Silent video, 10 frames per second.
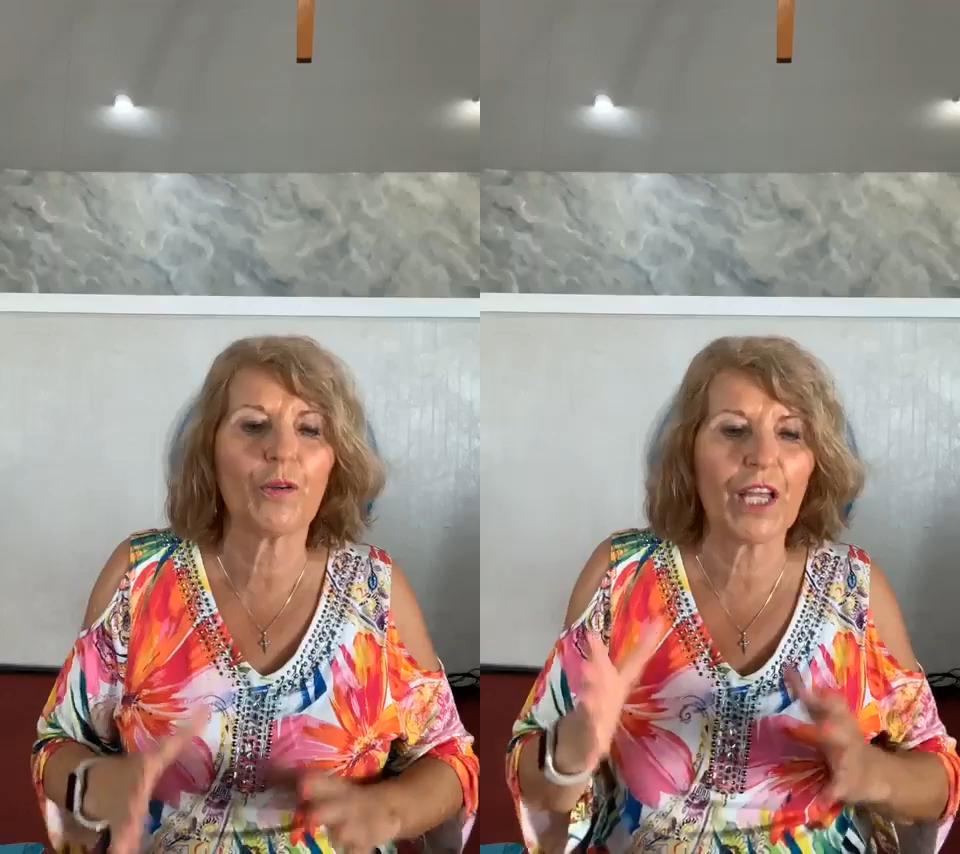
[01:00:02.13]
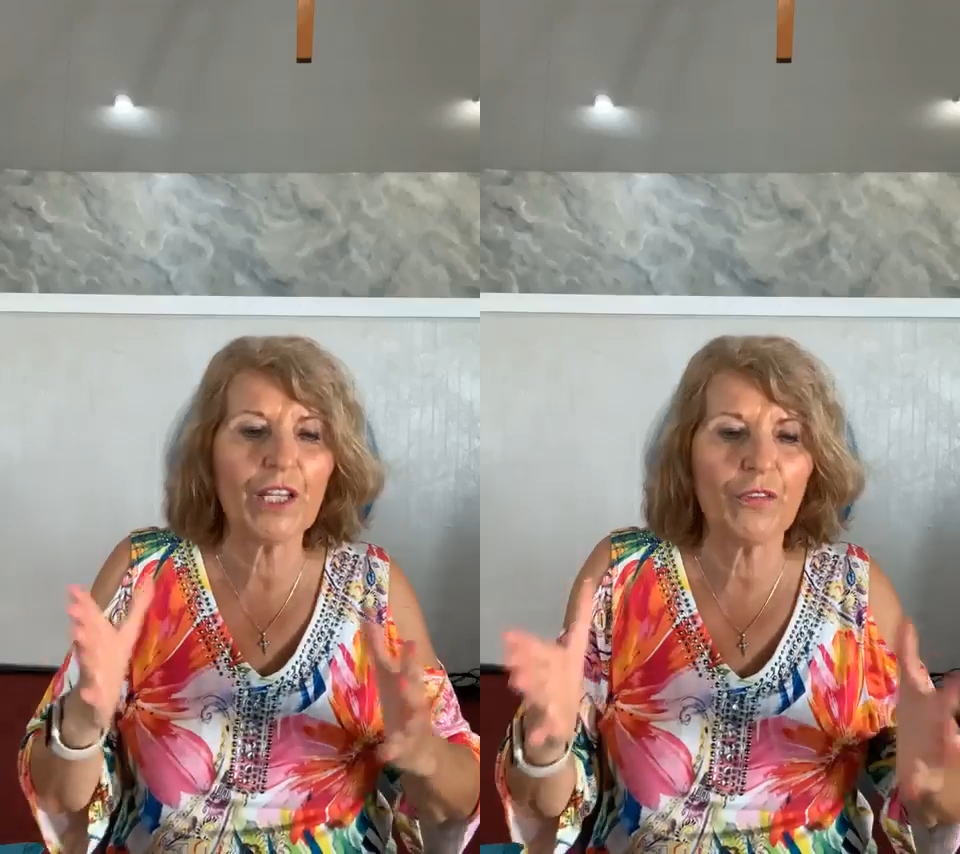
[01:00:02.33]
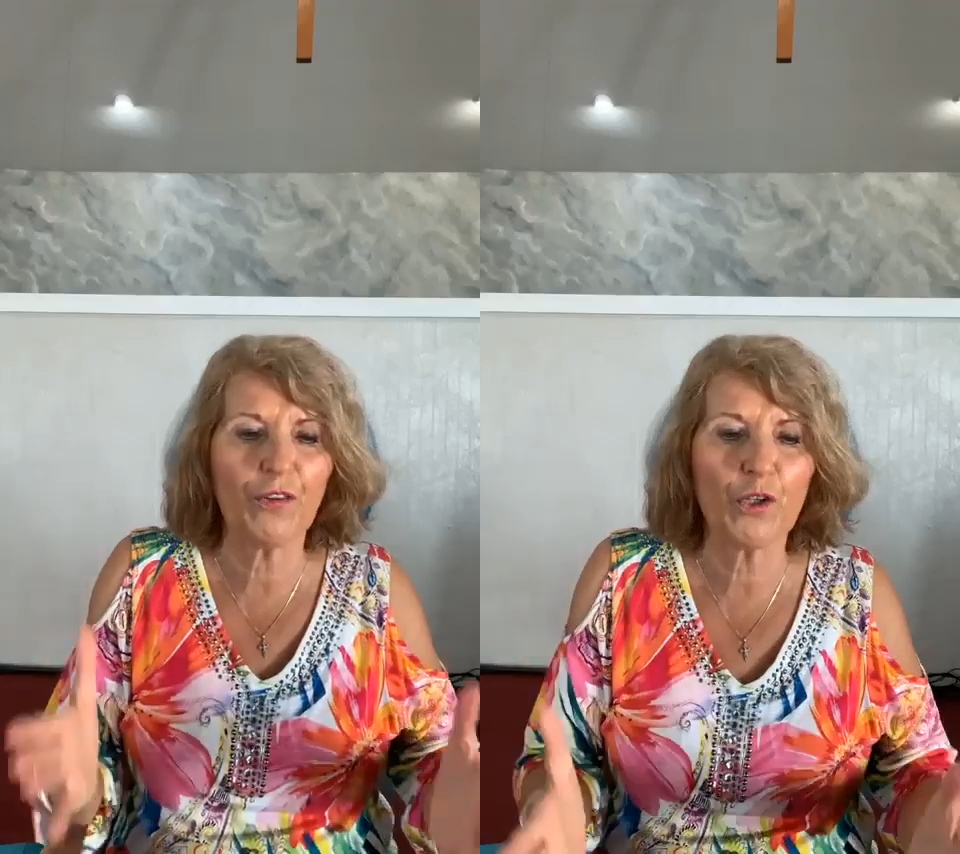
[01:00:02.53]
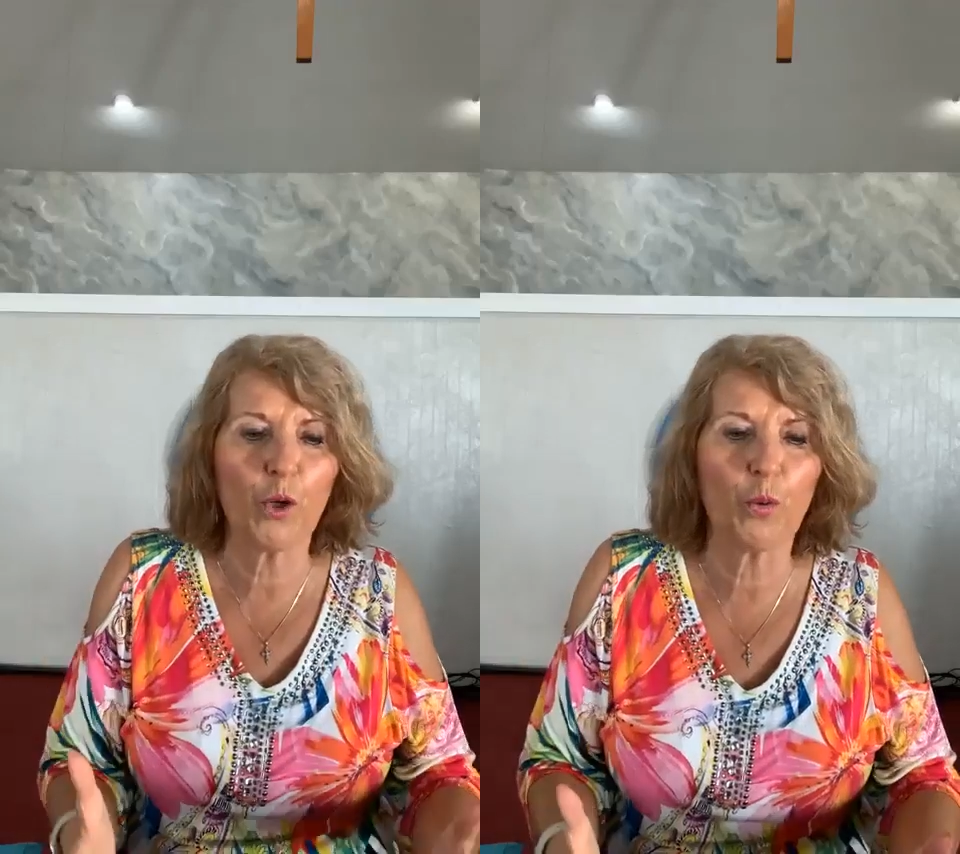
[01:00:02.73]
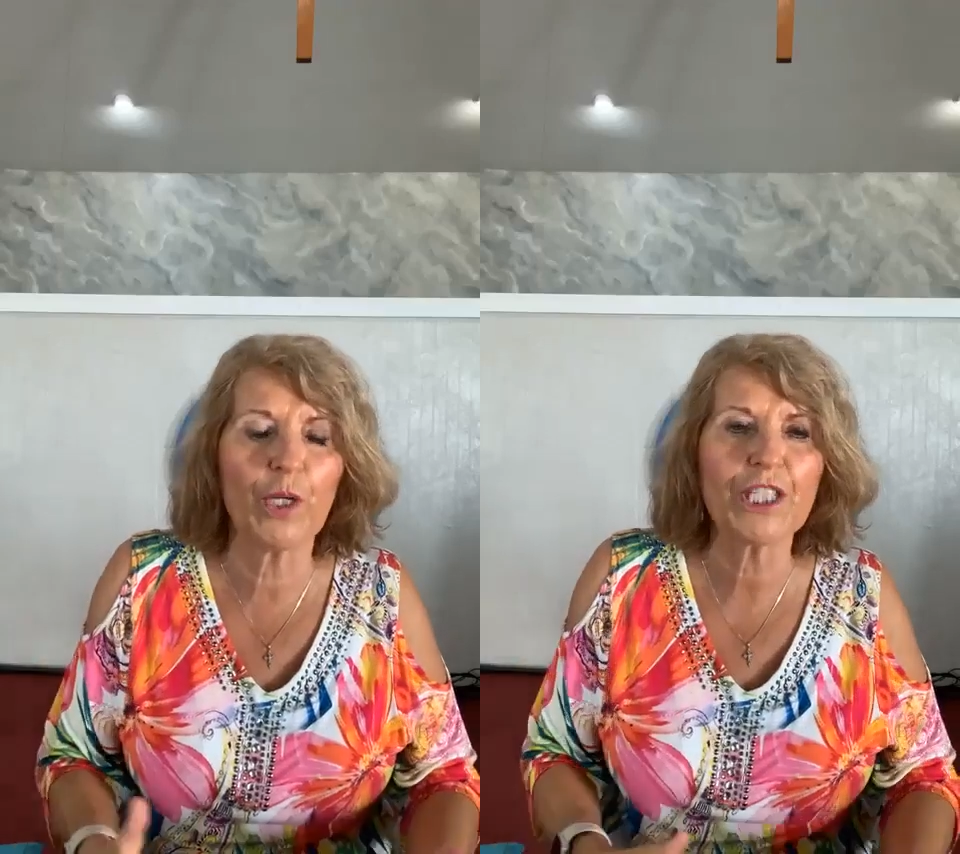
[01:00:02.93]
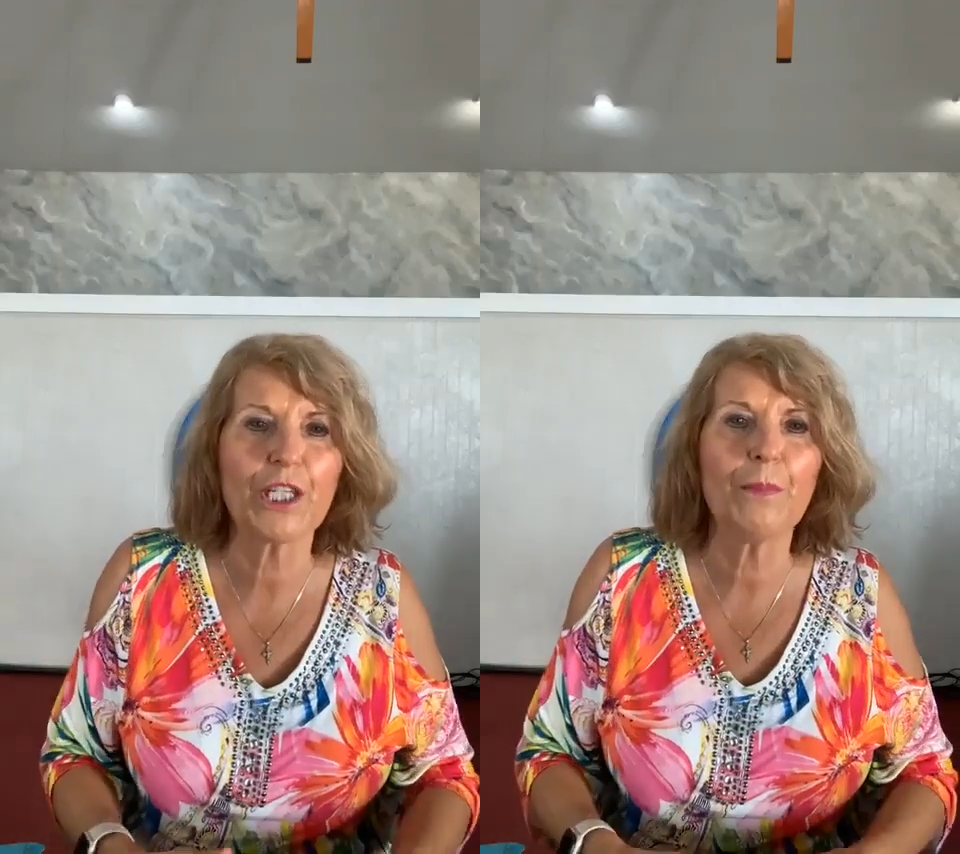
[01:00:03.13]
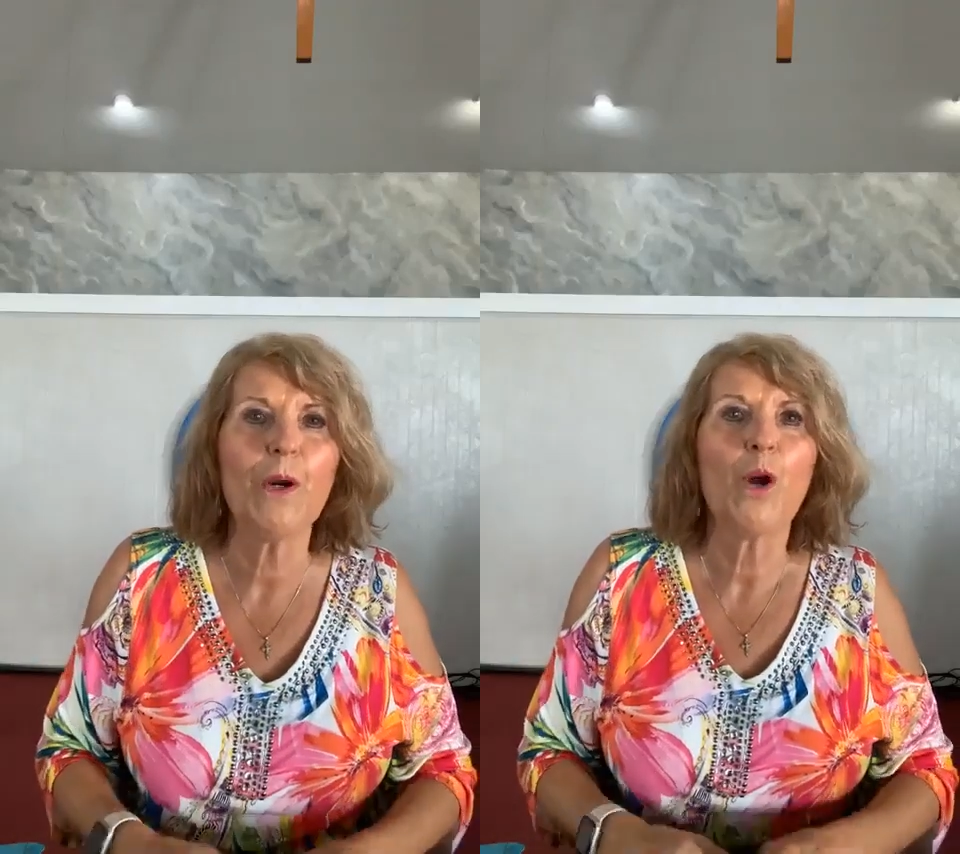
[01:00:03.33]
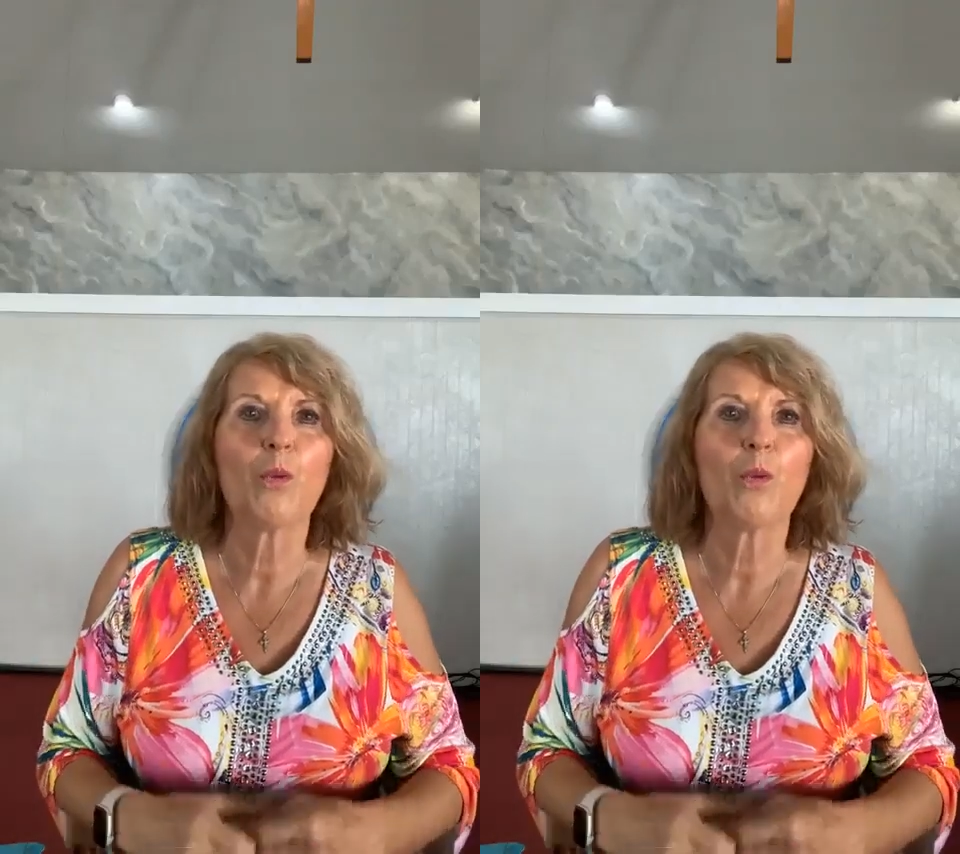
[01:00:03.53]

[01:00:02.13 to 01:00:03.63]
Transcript: We thank you for your wisdom.